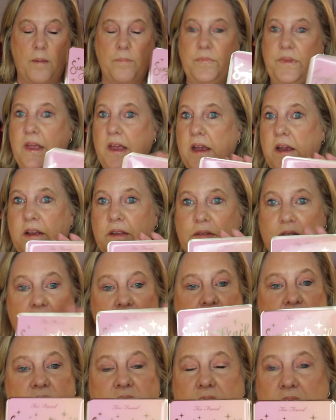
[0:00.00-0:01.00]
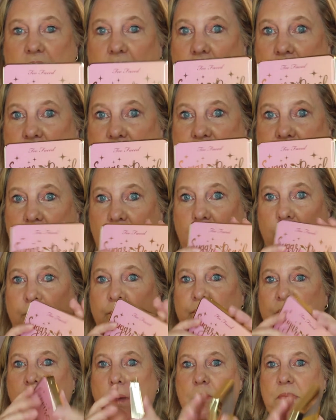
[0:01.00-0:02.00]
This is a nice
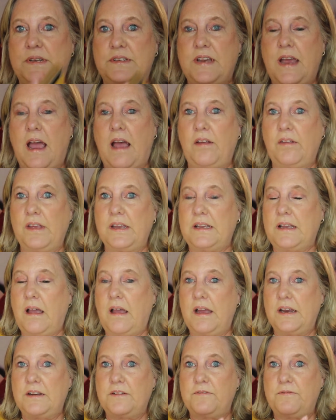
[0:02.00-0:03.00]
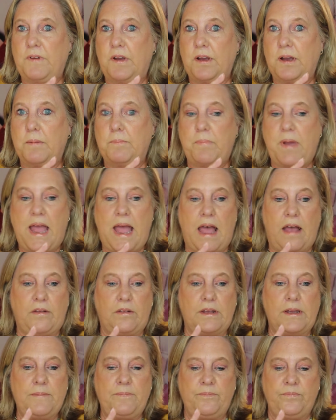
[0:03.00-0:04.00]
metallic kind of
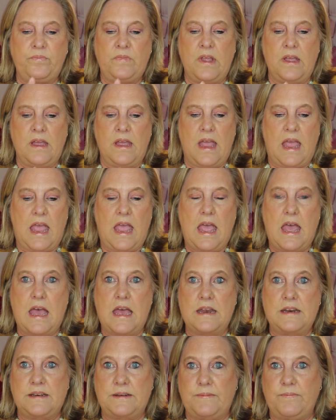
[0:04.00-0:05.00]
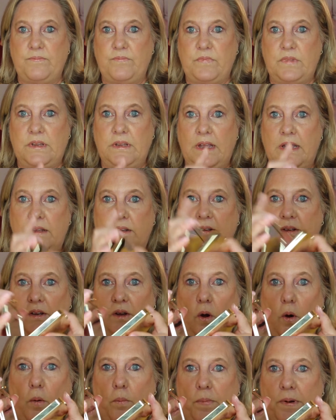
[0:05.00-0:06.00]
palette, and
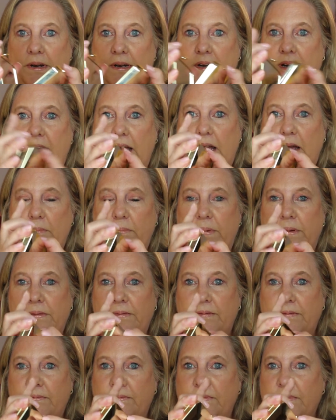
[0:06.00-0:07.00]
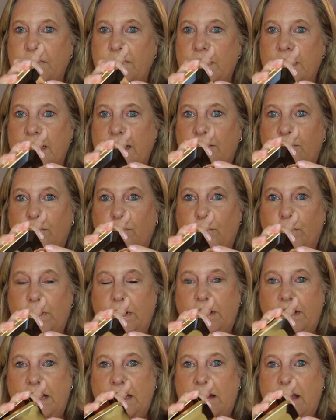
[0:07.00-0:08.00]
open it up,
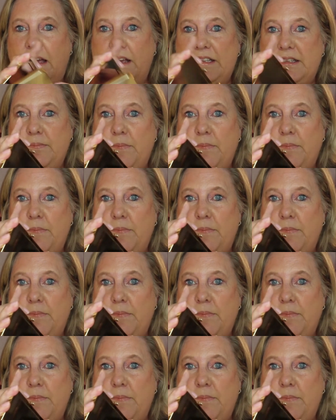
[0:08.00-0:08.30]
really nice